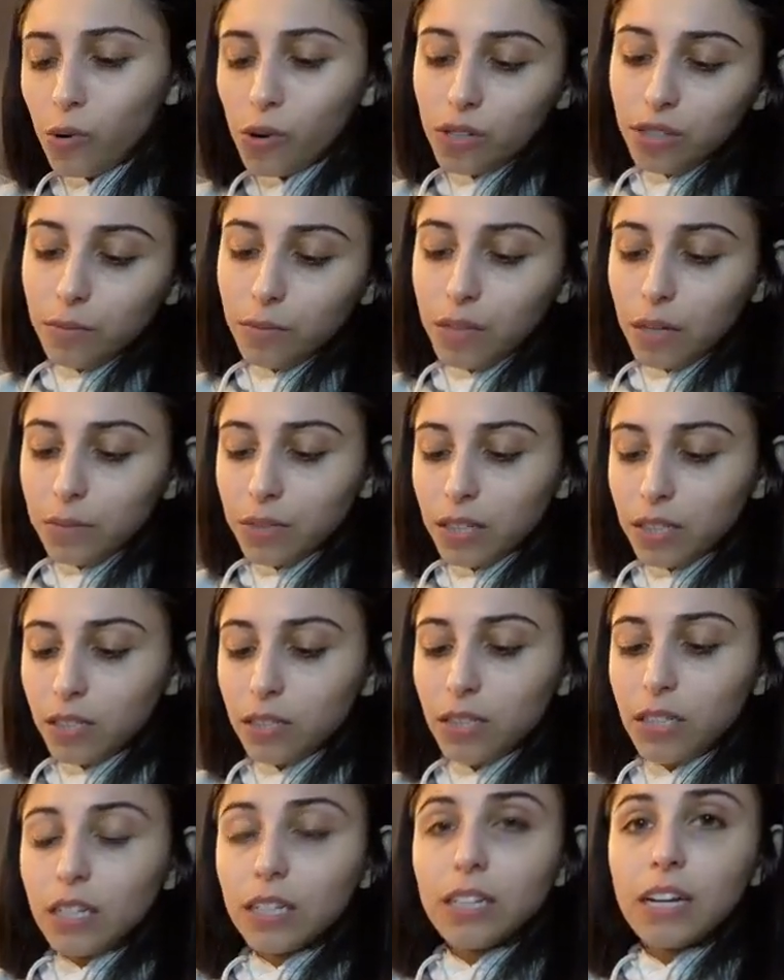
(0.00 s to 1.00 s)
Or sometimes I
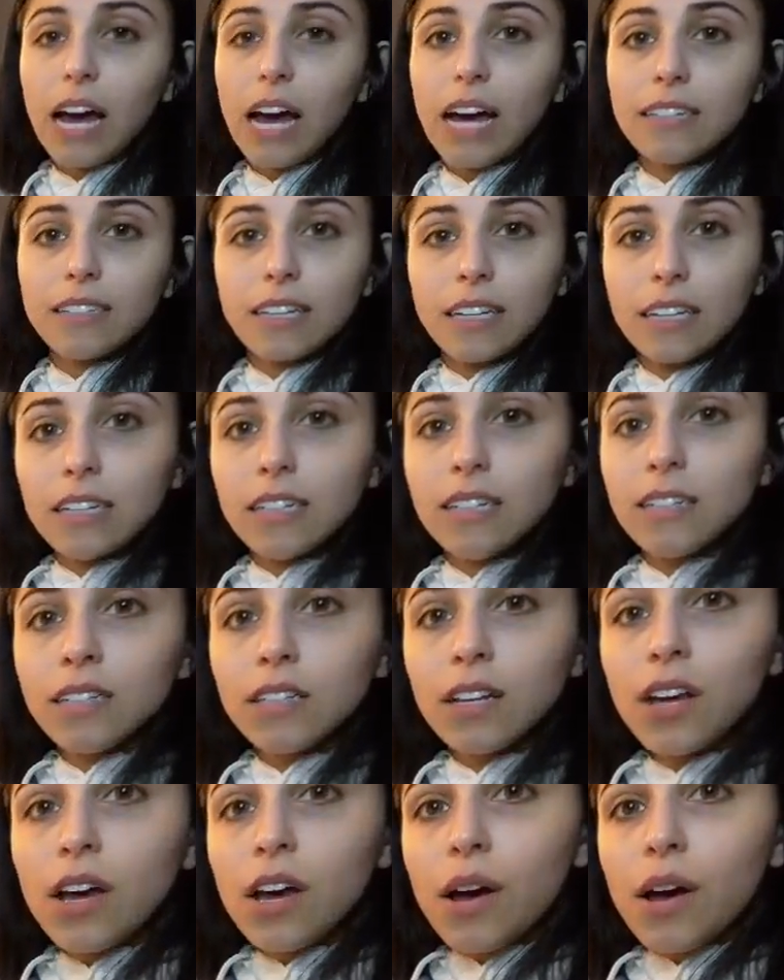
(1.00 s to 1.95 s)
just eat it as is.